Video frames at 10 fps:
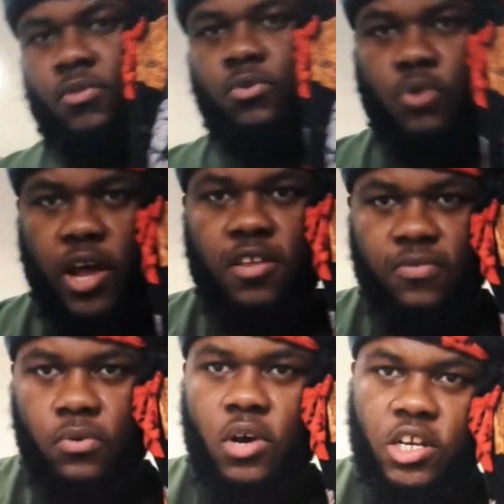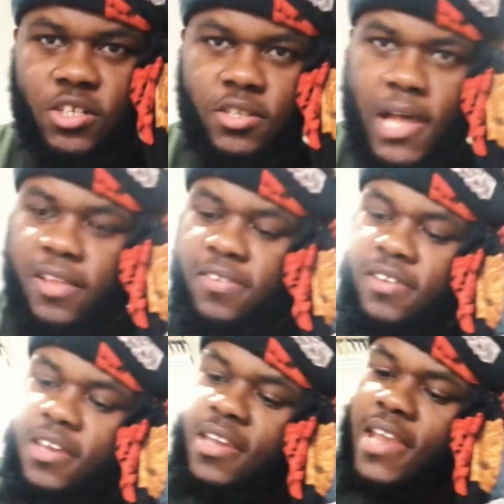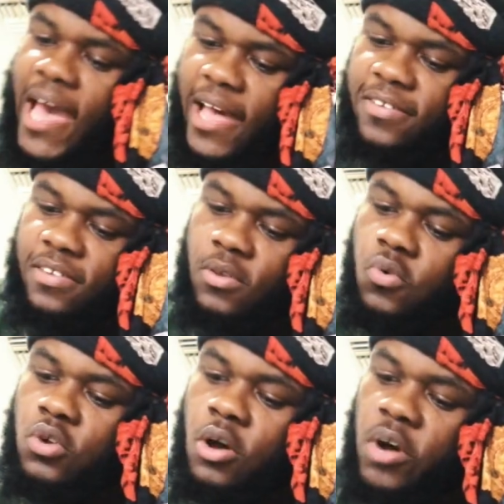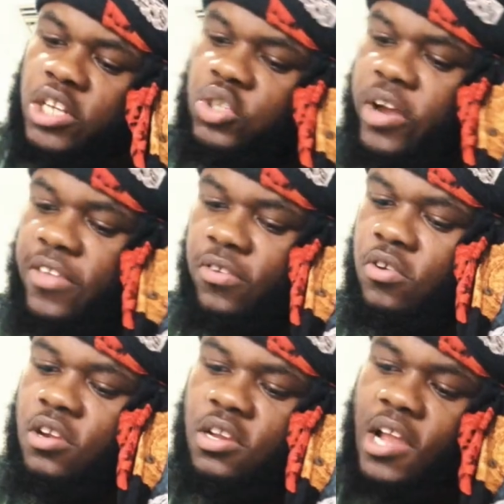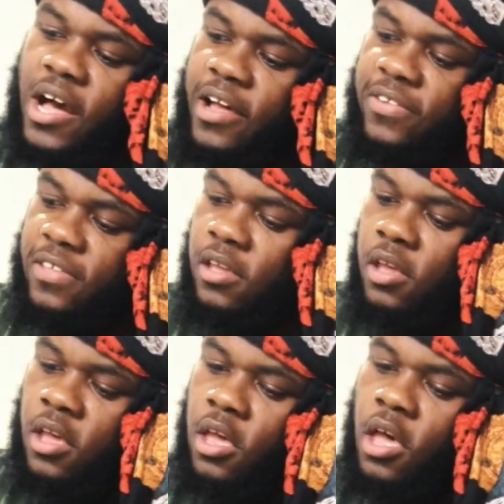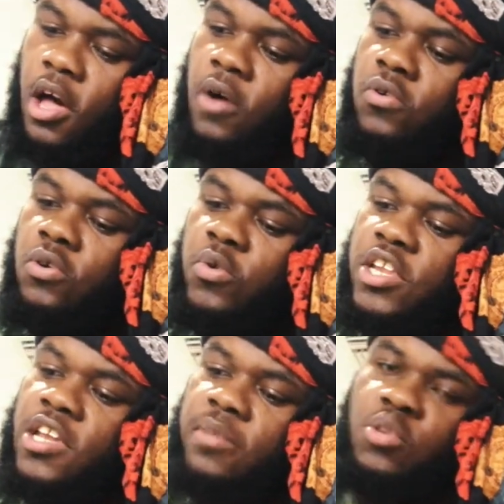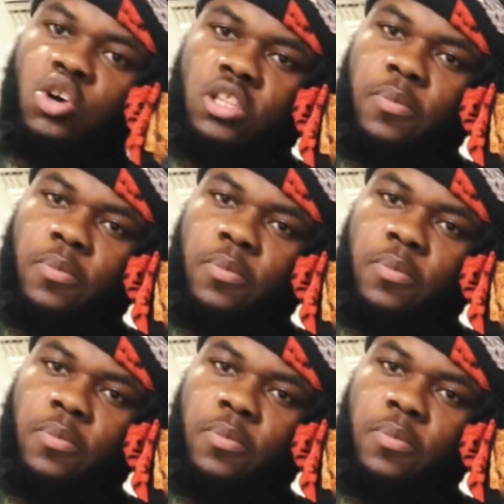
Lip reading: Rice for wash, that's nasty. Who don't wash rice is nasty. I want to win them dirty